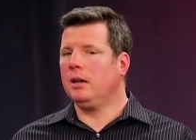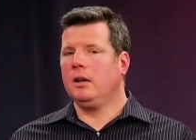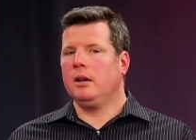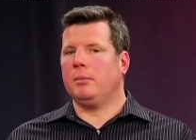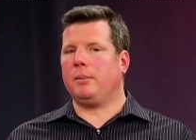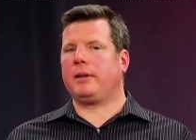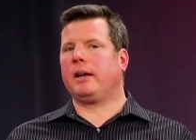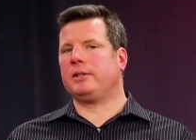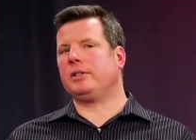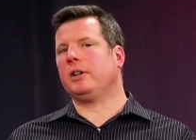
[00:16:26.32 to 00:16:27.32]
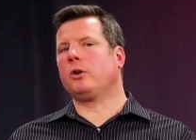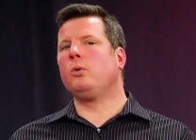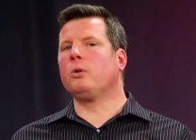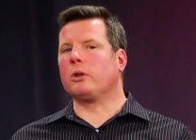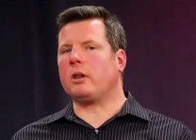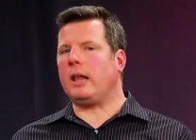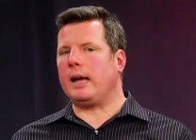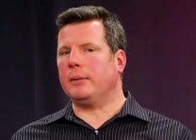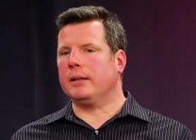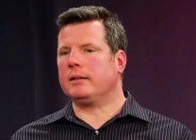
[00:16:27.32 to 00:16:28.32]
But because it's in a cooler
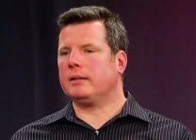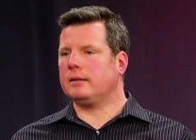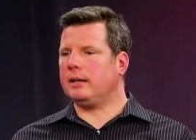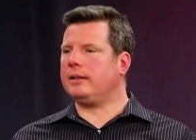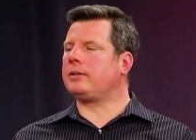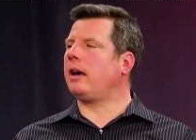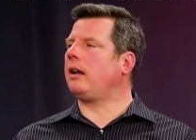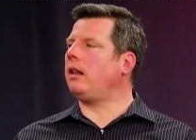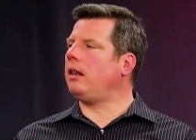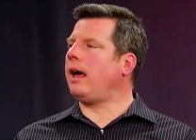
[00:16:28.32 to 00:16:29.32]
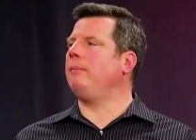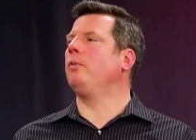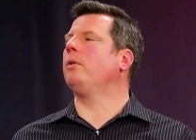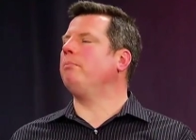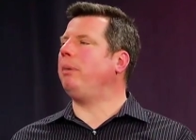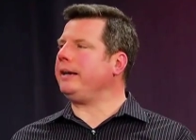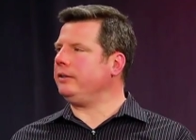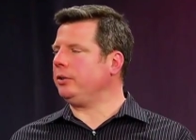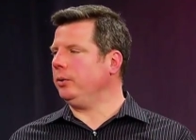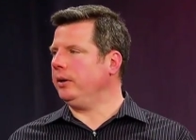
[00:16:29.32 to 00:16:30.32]
climate, it's got a lot more bite
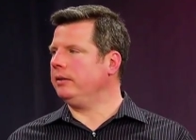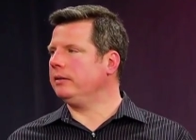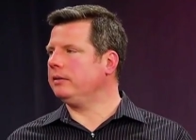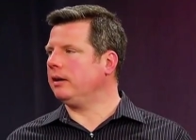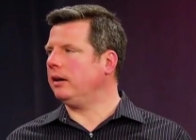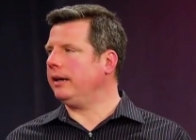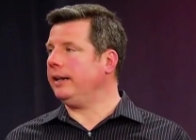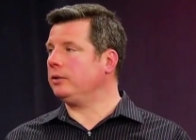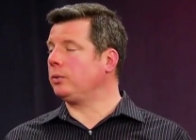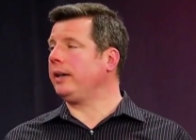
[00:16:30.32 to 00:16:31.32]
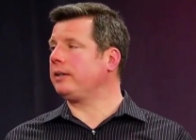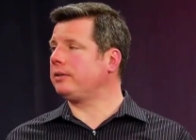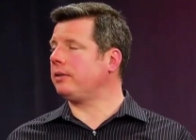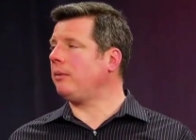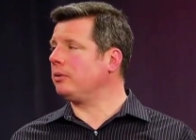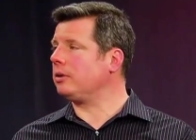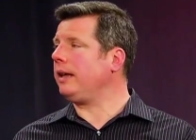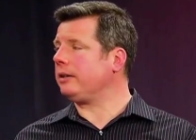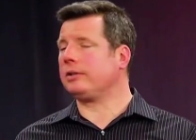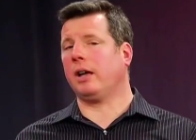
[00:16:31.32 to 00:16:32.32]
to it. Uh, and it drinks almost
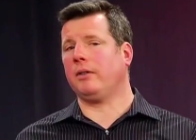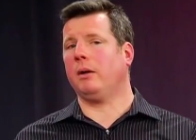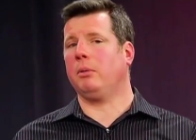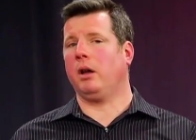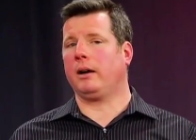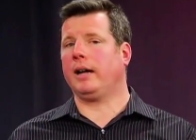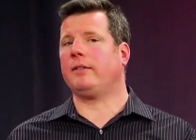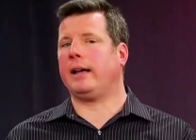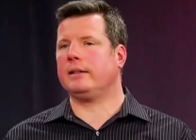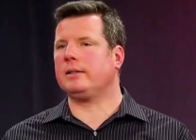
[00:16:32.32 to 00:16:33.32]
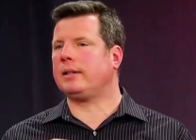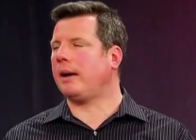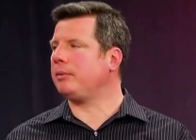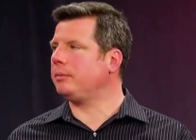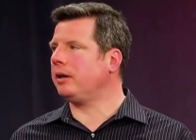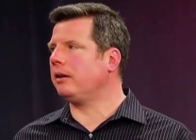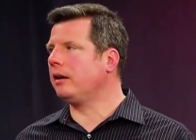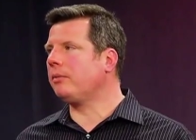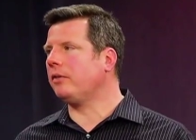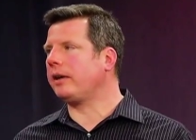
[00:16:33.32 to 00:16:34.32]
like a Sauvignon Blanc. And I've had this has happened to me on a
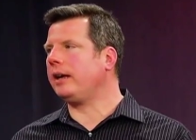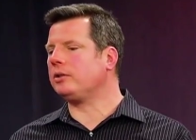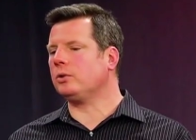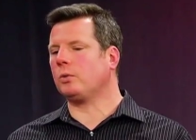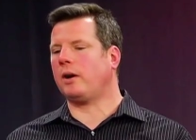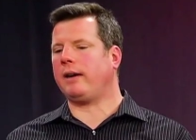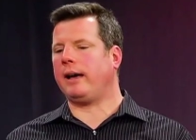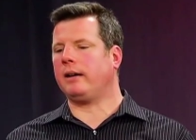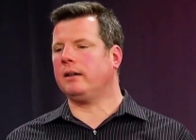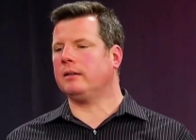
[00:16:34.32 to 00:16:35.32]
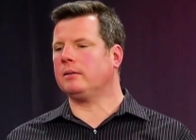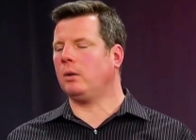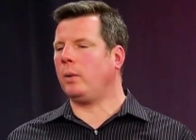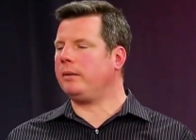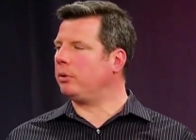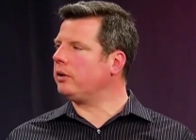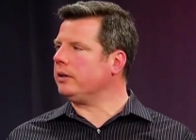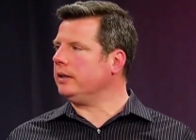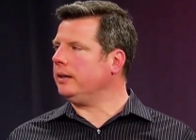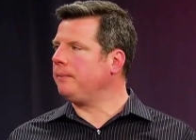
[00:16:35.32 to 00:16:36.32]
number of occasions where I've had a, a white
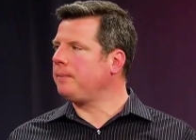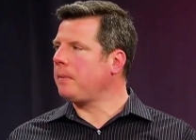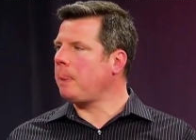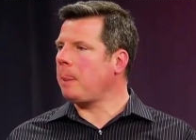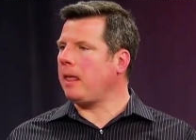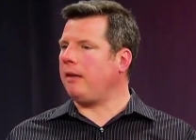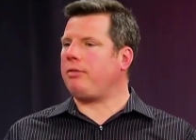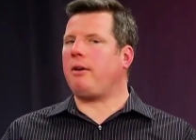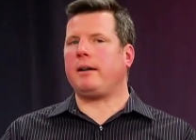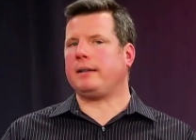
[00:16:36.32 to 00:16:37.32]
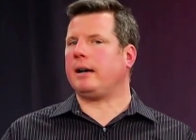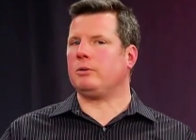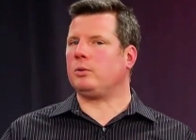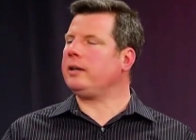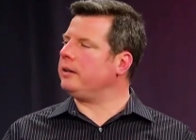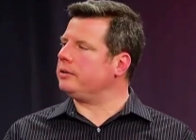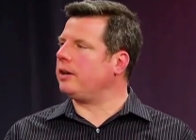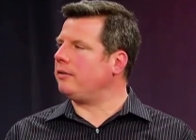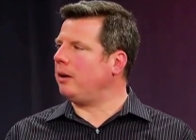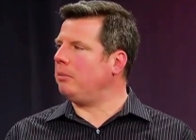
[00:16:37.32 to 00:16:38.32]
Burgundy and thought that I was drinking a
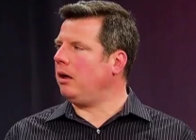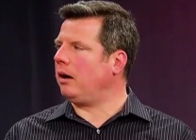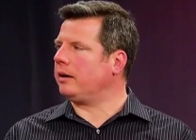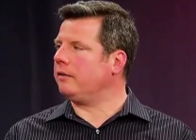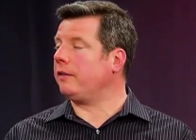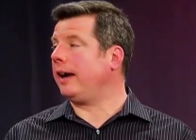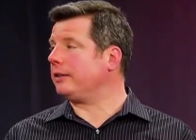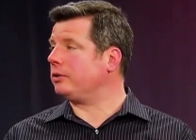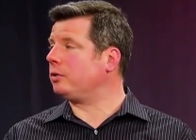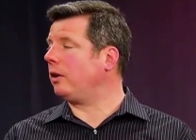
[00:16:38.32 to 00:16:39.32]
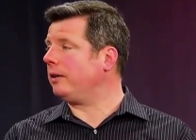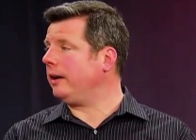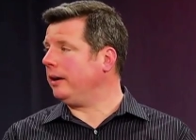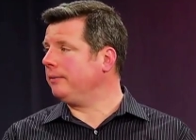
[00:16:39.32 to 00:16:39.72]
Sauvignon Blanc. And in fact, it's Chardonnay.